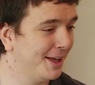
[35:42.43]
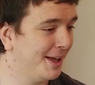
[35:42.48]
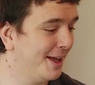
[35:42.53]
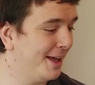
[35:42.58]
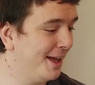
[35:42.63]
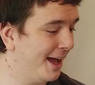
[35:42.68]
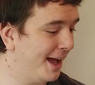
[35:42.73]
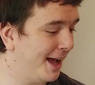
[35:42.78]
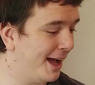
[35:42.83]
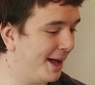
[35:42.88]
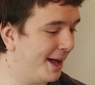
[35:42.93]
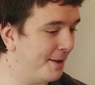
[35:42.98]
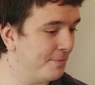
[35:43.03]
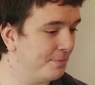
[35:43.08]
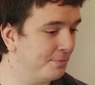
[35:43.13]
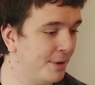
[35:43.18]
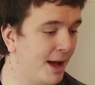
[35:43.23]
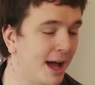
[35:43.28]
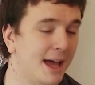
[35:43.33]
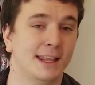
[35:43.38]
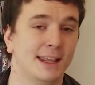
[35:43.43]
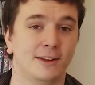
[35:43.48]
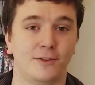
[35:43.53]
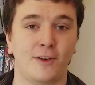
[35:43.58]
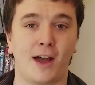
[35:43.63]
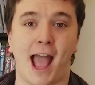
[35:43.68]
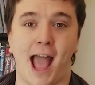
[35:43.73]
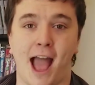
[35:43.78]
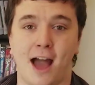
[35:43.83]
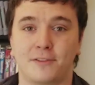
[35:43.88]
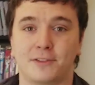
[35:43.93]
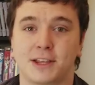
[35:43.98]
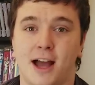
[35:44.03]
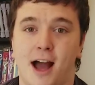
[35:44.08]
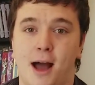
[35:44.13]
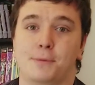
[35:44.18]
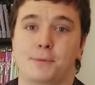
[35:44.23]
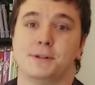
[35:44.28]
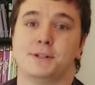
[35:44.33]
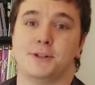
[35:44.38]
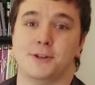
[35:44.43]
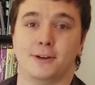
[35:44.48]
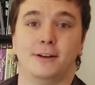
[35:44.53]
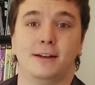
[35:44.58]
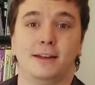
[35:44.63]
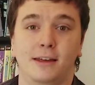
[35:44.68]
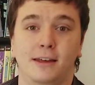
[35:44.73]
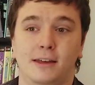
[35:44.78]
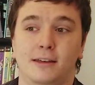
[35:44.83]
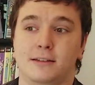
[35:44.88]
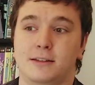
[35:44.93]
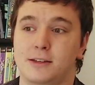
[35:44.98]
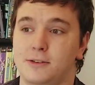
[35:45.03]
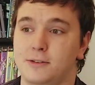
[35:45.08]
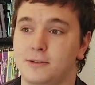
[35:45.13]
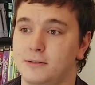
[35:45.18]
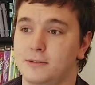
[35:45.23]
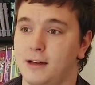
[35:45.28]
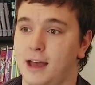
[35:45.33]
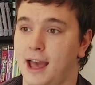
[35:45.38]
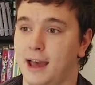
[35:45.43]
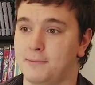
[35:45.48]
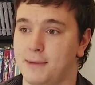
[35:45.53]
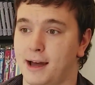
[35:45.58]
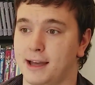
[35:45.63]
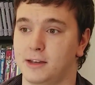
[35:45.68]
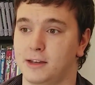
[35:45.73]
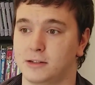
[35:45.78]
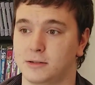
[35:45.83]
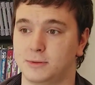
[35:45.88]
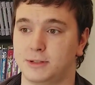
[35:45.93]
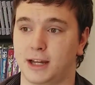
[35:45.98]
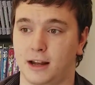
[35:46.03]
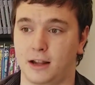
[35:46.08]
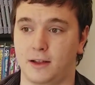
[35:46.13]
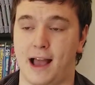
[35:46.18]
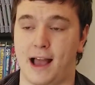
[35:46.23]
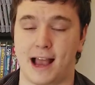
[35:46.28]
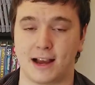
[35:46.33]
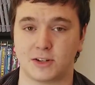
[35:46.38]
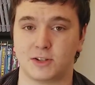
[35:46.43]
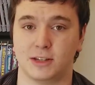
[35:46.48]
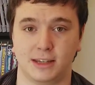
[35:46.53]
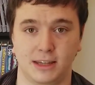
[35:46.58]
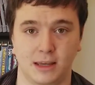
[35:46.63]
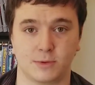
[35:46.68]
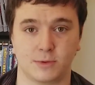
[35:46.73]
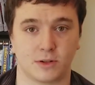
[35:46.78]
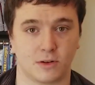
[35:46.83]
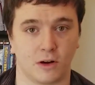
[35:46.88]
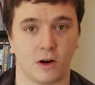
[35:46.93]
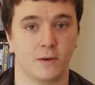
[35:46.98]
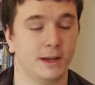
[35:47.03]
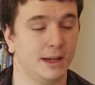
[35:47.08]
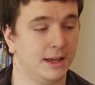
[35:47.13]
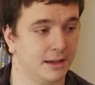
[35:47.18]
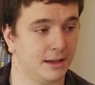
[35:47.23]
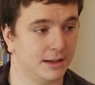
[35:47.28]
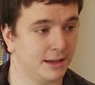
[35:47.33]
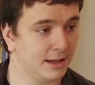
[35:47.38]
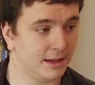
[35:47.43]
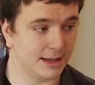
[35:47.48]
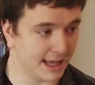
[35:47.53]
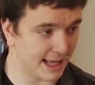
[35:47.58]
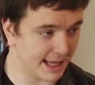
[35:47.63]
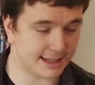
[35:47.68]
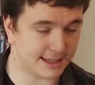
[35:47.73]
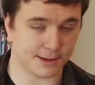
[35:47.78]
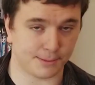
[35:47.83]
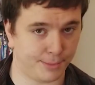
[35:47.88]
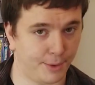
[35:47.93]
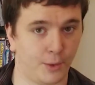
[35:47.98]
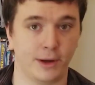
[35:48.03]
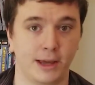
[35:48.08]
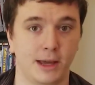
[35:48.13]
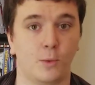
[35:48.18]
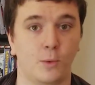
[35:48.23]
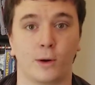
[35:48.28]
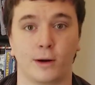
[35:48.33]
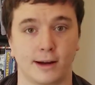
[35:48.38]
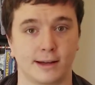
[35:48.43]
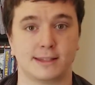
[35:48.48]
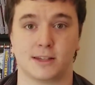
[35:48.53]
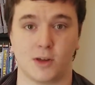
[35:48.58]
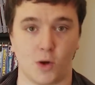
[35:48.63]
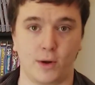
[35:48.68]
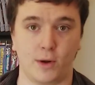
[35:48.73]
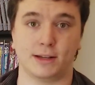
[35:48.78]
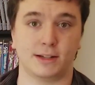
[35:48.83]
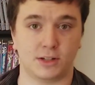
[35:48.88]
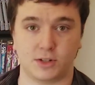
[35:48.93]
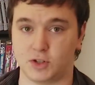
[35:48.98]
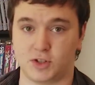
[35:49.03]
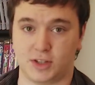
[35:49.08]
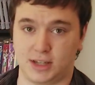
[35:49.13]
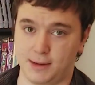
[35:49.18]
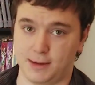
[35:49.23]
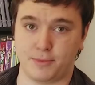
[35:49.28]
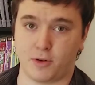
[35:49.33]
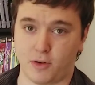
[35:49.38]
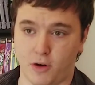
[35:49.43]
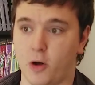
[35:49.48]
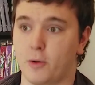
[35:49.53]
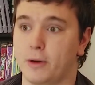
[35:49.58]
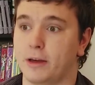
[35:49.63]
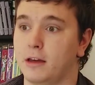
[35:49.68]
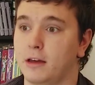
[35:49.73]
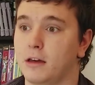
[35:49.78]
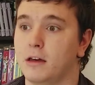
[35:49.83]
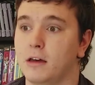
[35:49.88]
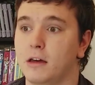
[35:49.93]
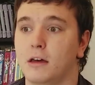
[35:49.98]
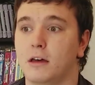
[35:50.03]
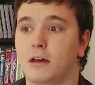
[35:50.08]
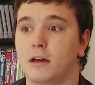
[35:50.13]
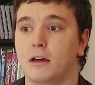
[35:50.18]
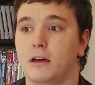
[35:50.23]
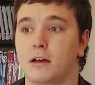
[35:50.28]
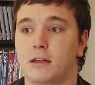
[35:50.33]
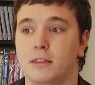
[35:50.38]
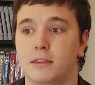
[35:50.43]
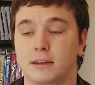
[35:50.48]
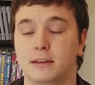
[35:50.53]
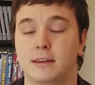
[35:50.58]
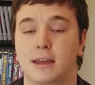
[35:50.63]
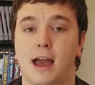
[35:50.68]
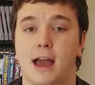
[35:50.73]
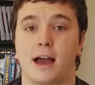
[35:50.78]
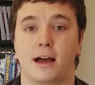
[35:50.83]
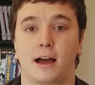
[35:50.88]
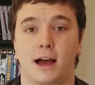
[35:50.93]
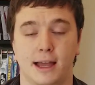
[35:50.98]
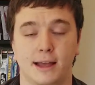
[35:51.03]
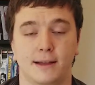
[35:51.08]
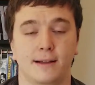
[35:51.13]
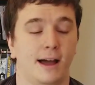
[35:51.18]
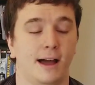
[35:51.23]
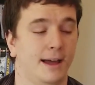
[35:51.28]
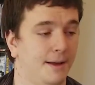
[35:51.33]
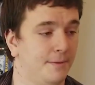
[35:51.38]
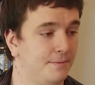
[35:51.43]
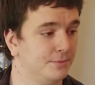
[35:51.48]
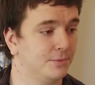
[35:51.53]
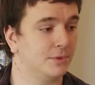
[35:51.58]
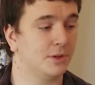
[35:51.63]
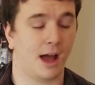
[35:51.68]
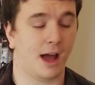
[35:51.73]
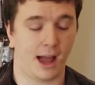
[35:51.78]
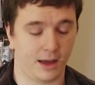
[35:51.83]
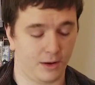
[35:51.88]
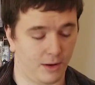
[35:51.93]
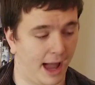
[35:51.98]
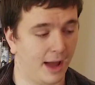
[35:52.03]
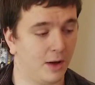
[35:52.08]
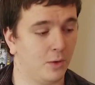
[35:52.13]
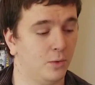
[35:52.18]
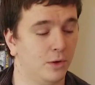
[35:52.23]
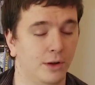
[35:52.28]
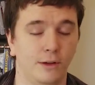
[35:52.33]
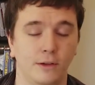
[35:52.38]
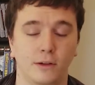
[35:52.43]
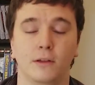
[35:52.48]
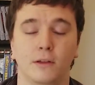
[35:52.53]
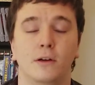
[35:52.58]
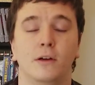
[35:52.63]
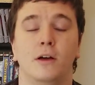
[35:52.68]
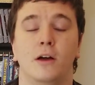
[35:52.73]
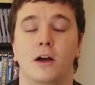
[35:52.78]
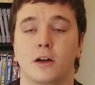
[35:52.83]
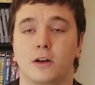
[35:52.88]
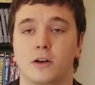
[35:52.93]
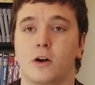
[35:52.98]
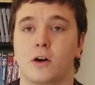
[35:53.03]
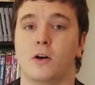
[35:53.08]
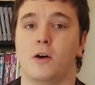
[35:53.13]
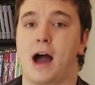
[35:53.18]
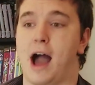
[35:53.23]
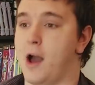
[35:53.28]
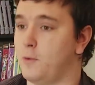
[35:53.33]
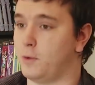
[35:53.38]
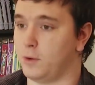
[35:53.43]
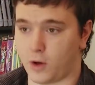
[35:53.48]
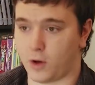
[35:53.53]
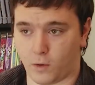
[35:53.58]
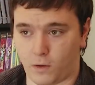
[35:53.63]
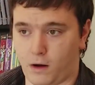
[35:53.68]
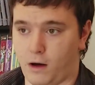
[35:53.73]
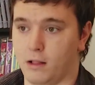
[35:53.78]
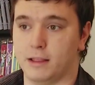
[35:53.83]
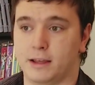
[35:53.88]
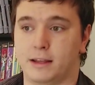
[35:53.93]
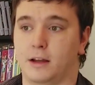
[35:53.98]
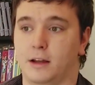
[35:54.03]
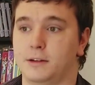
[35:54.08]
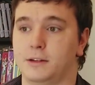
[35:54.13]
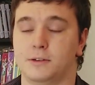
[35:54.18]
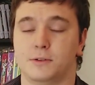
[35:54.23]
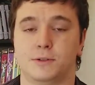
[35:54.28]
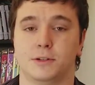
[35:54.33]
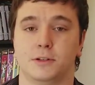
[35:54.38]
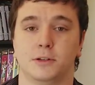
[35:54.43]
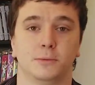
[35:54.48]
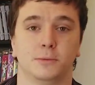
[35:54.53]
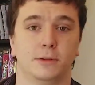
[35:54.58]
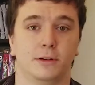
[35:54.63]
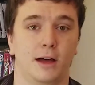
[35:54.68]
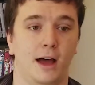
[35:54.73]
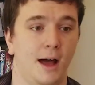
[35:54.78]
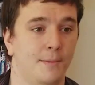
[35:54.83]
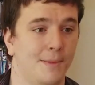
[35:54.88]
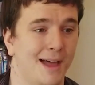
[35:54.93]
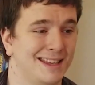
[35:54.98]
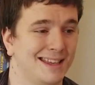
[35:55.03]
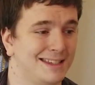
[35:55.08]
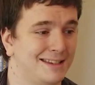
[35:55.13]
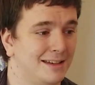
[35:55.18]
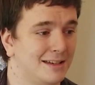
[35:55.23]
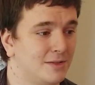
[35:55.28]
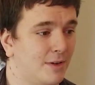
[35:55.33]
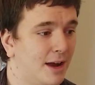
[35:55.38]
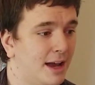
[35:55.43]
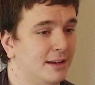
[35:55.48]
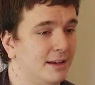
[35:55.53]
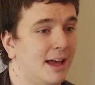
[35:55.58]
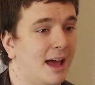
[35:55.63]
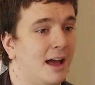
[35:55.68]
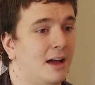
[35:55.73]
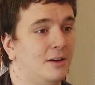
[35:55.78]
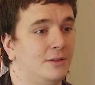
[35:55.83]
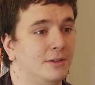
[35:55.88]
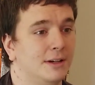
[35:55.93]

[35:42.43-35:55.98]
But if I have the opportunity to, and my YouTube channel actually keeps growing and it hits a point where it's going to just keep growing, then yeah, I will go all in on YouTube. As it is right now,